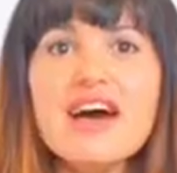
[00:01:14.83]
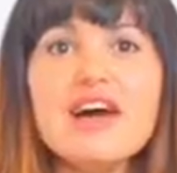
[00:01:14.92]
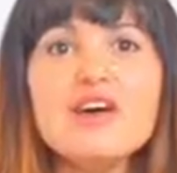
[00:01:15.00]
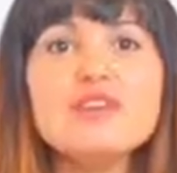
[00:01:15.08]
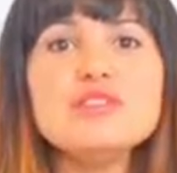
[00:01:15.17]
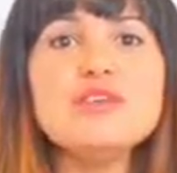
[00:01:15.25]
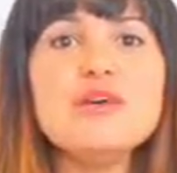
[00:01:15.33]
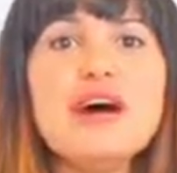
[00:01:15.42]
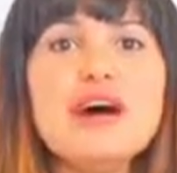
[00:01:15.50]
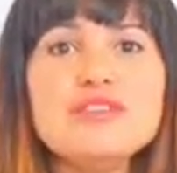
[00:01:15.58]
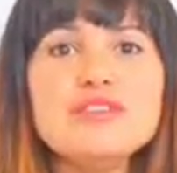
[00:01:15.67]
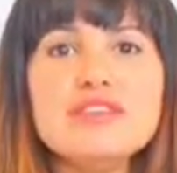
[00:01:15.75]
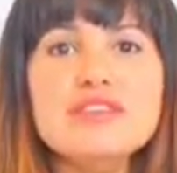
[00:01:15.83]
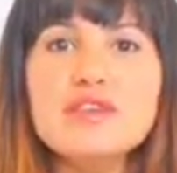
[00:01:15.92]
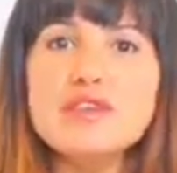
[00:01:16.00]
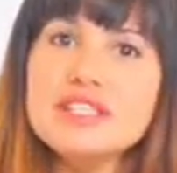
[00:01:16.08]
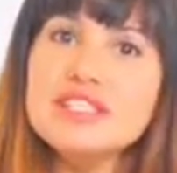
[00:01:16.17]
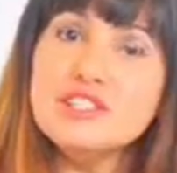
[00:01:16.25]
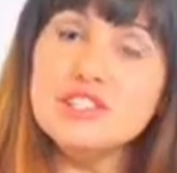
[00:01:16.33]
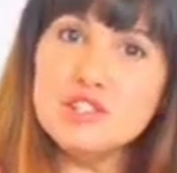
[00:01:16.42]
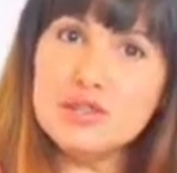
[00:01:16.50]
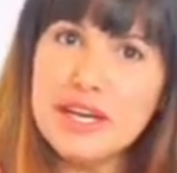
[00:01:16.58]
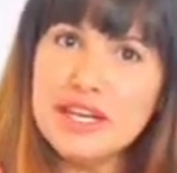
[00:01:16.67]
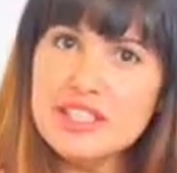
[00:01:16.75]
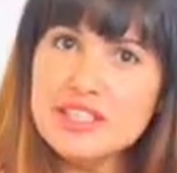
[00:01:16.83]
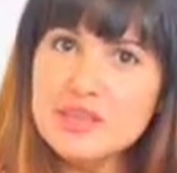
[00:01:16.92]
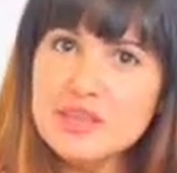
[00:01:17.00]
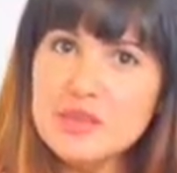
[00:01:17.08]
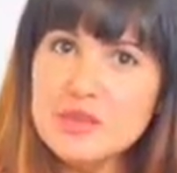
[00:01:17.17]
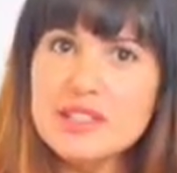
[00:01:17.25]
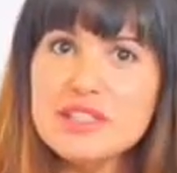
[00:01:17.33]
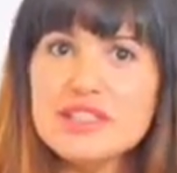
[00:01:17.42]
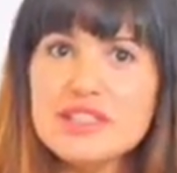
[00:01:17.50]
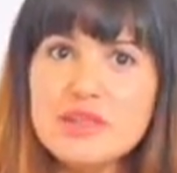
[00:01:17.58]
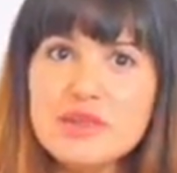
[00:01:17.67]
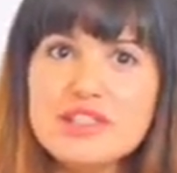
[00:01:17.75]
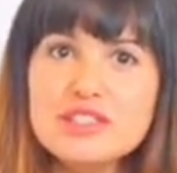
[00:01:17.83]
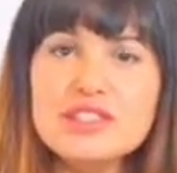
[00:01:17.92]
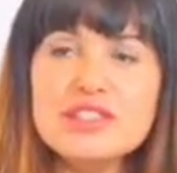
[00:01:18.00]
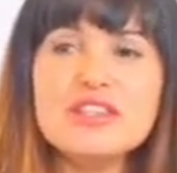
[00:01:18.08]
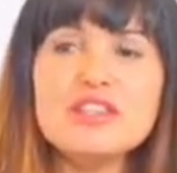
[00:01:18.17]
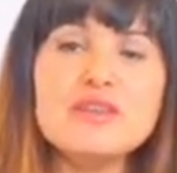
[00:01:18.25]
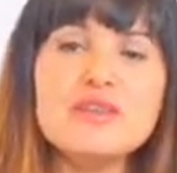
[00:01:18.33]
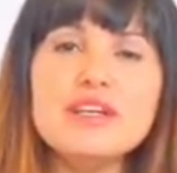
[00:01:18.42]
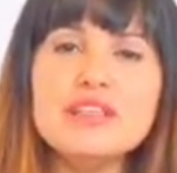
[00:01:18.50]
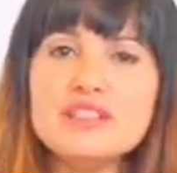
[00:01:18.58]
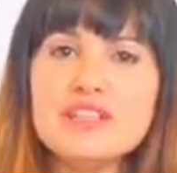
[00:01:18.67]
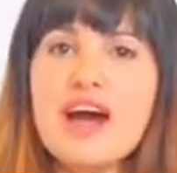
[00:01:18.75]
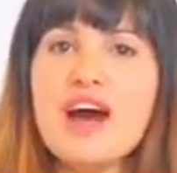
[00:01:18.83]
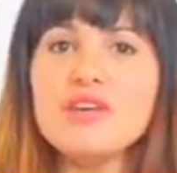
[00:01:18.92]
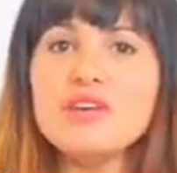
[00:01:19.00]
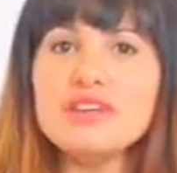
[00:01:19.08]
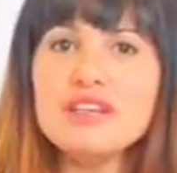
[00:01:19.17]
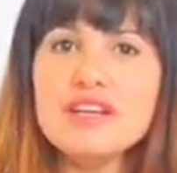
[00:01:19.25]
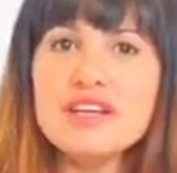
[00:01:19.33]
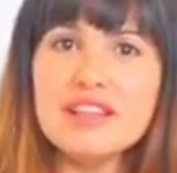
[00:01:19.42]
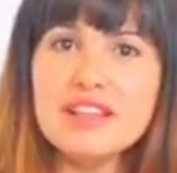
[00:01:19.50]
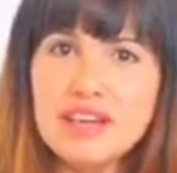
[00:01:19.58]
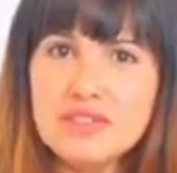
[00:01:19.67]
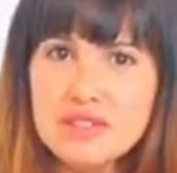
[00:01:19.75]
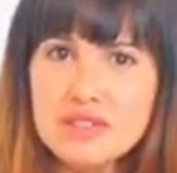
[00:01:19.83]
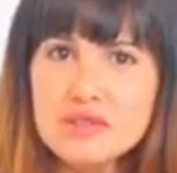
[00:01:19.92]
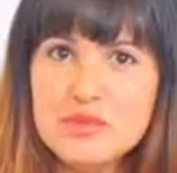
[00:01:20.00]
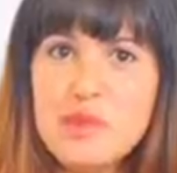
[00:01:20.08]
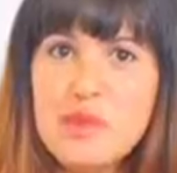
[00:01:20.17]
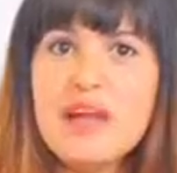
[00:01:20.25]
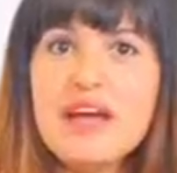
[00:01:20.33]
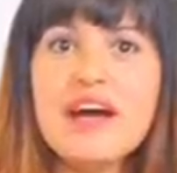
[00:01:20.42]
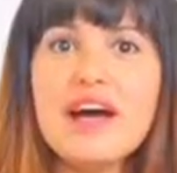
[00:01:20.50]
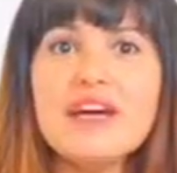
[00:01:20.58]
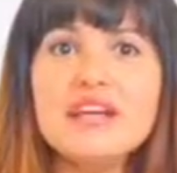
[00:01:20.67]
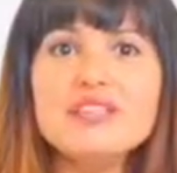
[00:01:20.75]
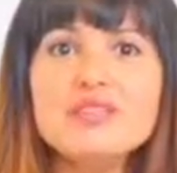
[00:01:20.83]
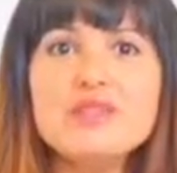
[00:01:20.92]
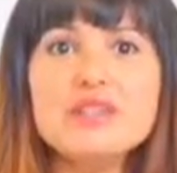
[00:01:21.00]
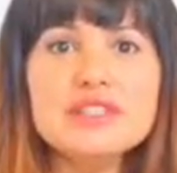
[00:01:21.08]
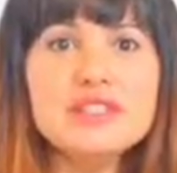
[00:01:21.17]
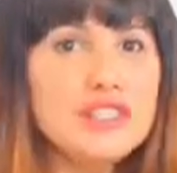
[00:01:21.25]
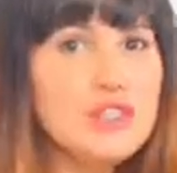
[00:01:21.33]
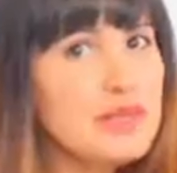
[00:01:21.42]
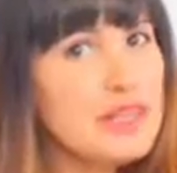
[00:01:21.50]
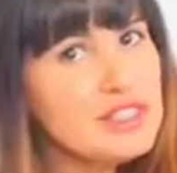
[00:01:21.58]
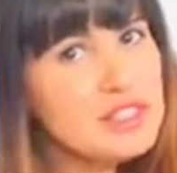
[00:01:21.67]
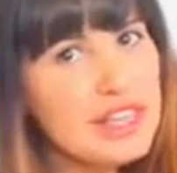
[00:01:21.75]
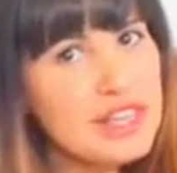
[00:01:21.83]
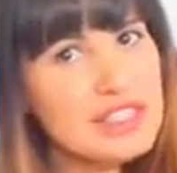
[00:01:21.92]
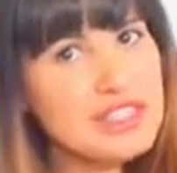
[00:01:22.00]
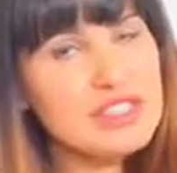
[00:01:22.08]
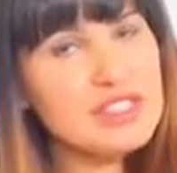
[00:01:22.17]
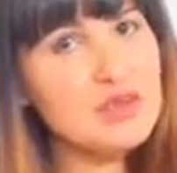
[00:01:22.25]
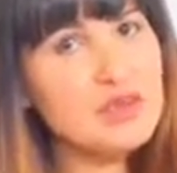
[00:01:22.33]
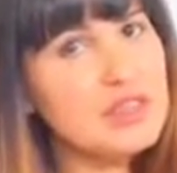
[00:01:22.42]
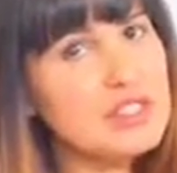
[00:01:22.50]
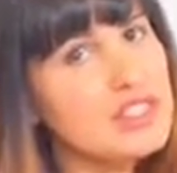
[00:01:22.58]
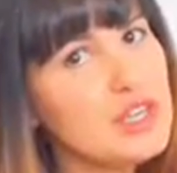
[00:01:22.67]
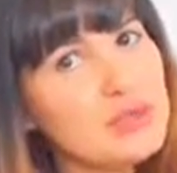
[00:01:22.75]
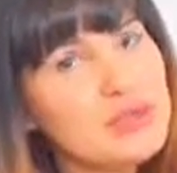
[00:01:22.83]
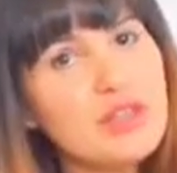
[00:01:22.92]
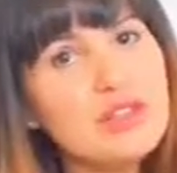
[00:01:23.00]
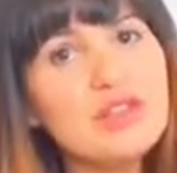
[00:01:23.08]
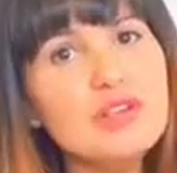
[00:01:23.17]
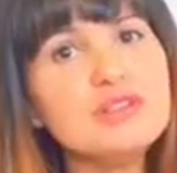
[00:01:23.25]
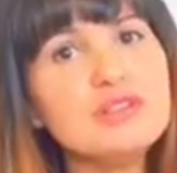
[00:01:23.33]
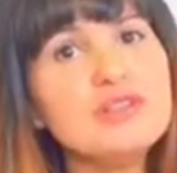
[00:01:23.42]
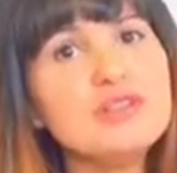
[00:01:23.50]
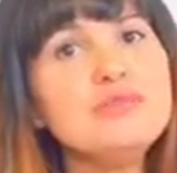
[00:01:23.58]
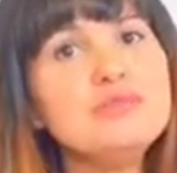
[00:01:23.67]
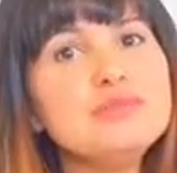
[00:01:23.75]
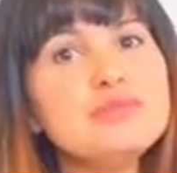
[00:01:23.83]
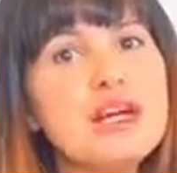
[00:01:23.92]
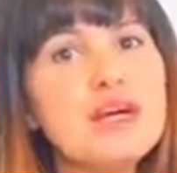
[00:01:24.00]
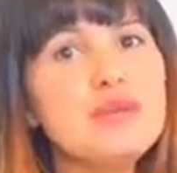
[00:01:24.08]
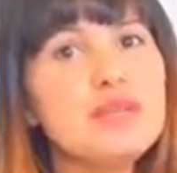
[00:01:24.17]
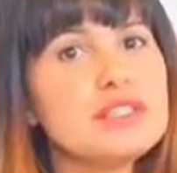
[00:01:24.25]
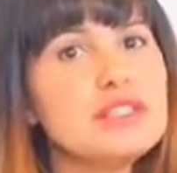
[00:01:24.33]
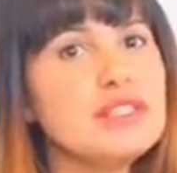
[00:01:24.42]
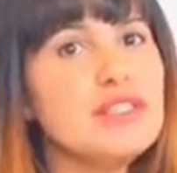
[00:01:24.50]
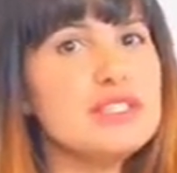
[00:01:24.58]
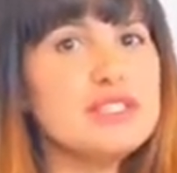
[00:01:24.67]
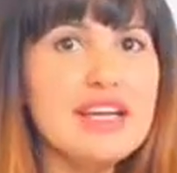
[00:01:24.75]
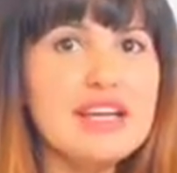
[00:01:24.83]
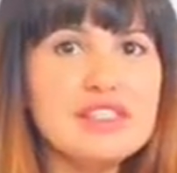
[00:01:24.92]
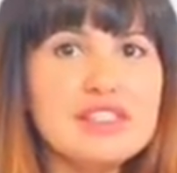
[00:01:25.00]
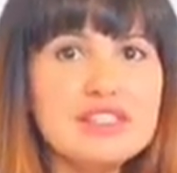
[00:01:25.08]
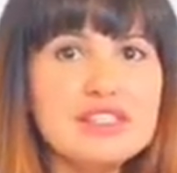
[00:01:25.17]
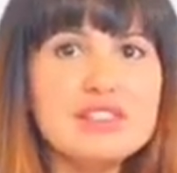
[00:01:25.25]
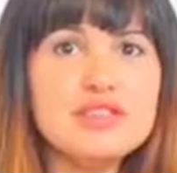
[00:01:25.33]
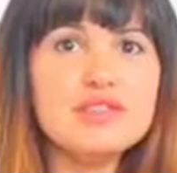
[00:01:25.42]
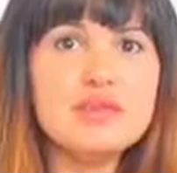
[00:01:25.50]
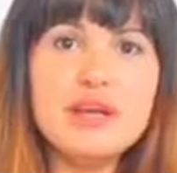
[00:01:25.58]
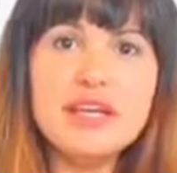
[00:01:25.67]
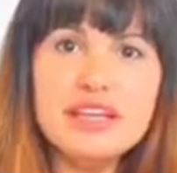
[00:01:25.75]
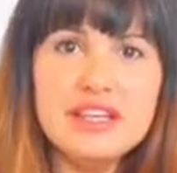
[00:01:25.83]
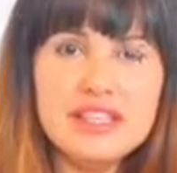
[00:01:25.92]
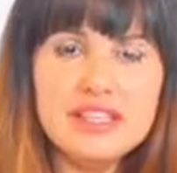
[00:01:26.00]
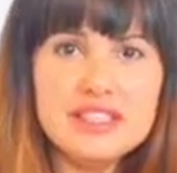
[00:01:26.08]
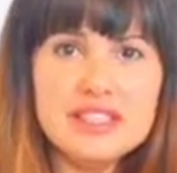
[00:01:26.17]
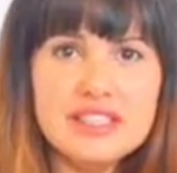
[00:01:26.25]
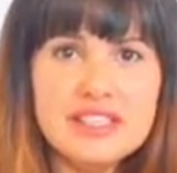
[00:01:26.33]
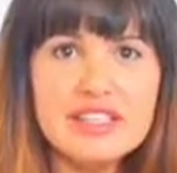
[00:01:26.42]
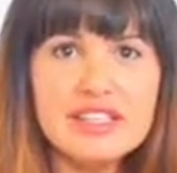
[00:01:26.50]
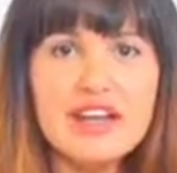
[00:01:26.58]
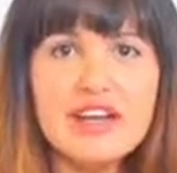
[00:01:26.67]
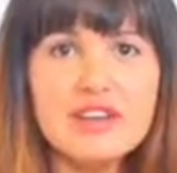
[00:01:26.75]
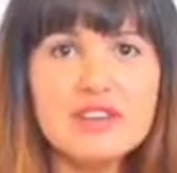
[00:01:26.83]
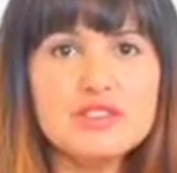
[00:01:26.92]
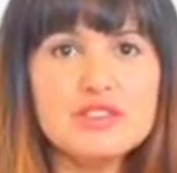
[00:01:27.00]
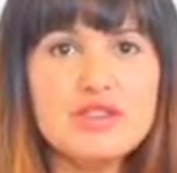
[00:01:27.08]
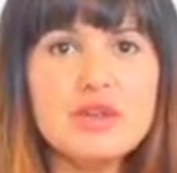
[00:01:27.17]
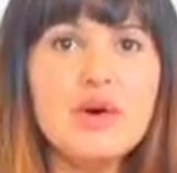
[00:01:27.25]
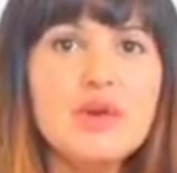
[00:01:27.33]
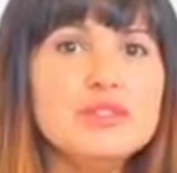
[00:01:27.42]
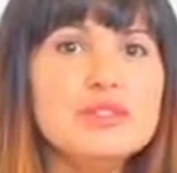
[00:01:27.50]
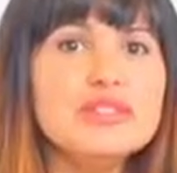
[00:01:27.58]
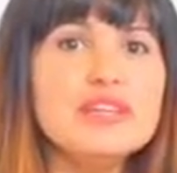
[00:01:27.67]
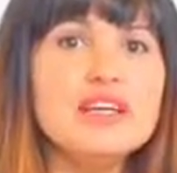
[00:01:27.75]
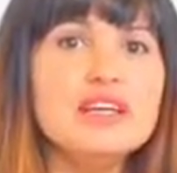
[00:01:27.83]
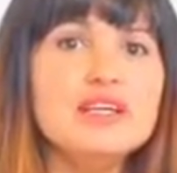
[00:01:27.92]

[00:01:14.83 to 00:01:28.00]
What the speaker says: I also have a yoga teacher training school with a 200 and 300 hour level. I do continuing educations and workshops all over. I worked in Los Angeles for many years, and I also host